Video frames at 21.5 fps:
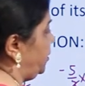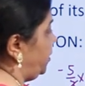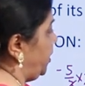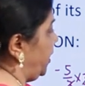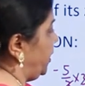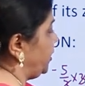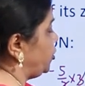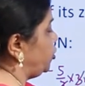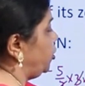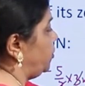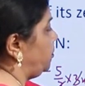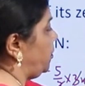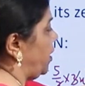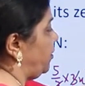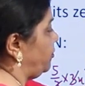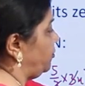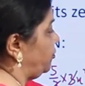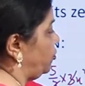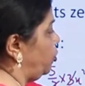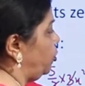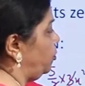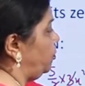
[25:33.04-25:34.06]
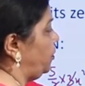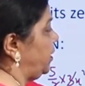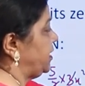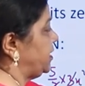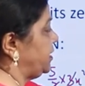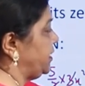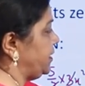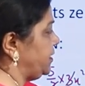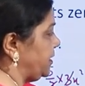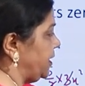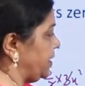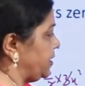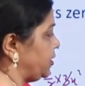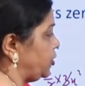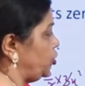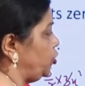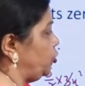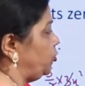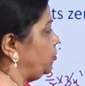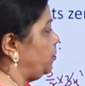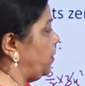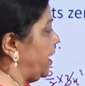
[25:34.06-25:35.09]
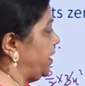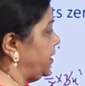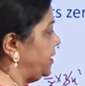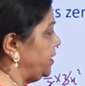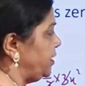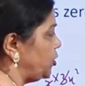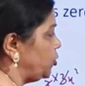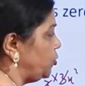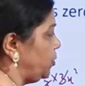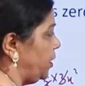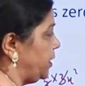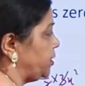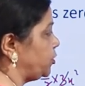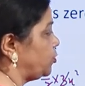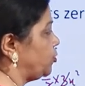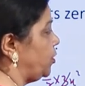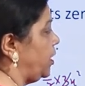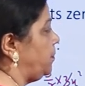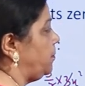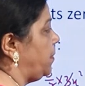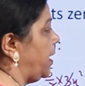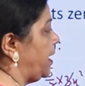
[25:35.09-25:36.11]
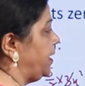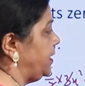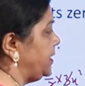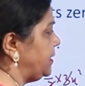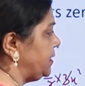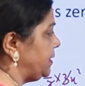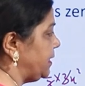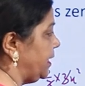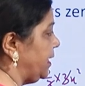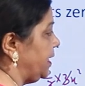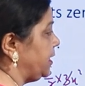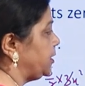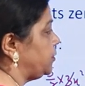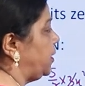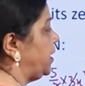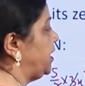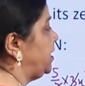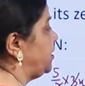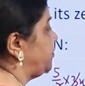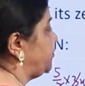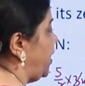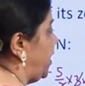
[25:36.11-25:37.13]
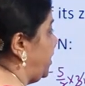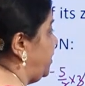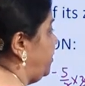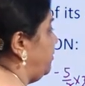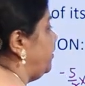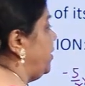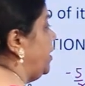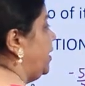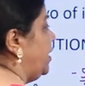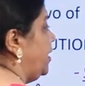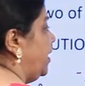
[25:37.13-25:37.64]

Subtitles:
3x to the power 4 plus 6x cube minus 2x square minus 10x minus 5